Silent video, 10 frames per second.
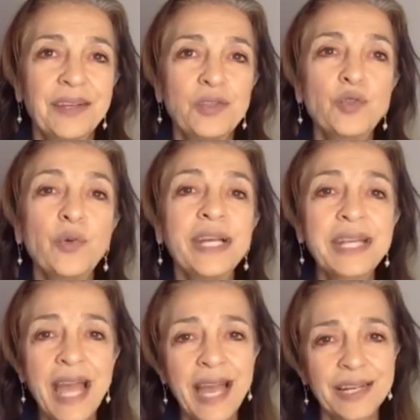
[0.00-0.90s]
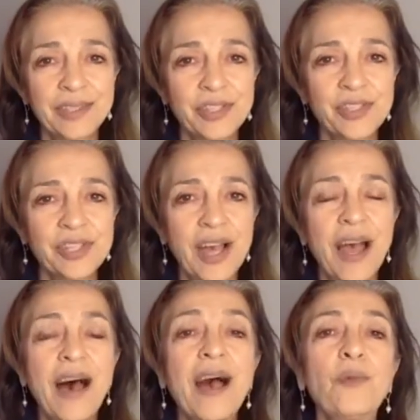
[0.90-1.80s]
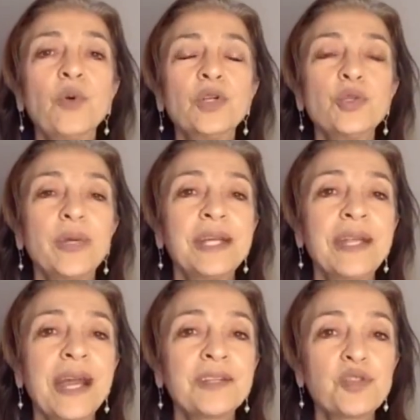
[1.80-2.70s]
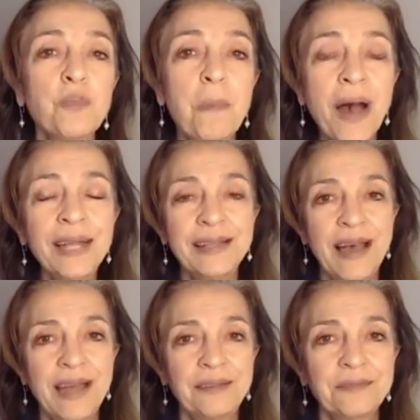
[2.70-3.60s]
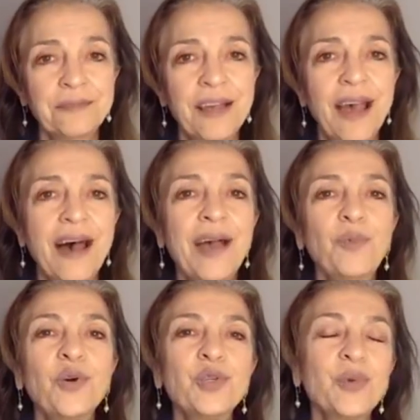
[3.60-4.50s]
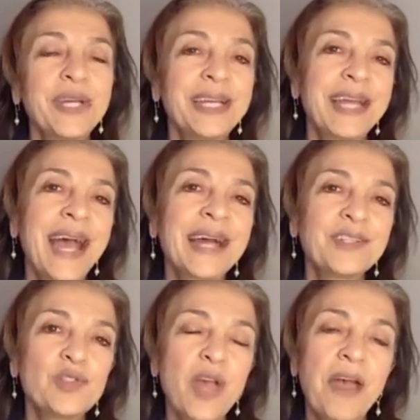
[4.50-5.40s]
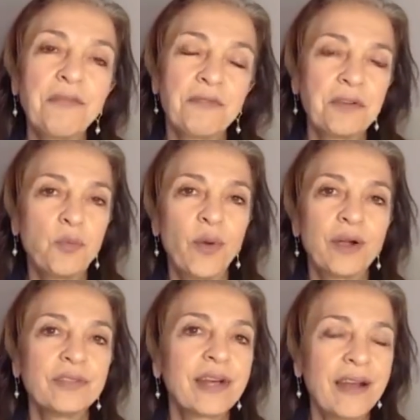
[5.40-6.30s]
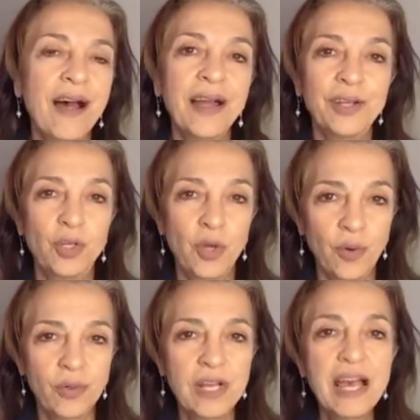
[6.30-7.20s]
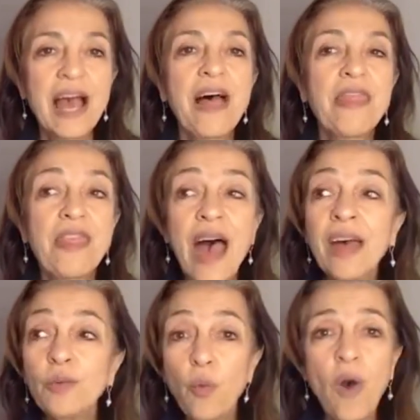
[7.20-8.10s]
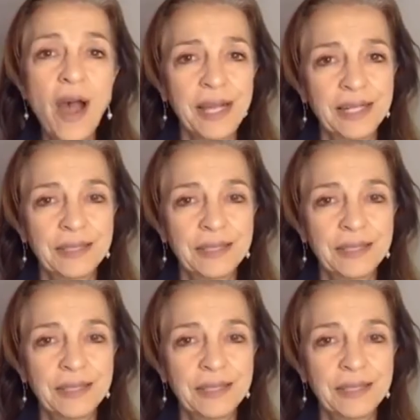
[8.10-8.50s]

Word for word: to enhance. I want to enhance my life. I want to enhance everywhere that I go. That why,